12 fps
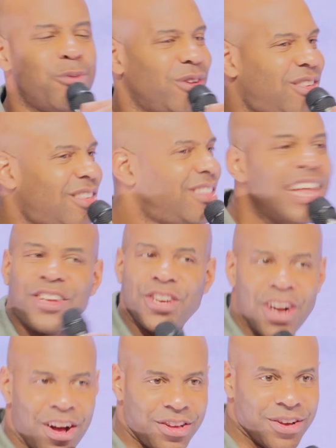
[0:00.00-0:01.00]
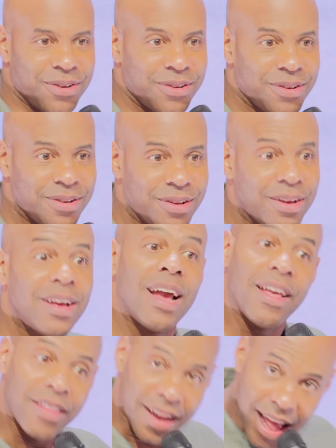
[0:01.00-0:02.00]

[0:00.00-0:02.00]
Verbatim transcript: We're snitching on you. And the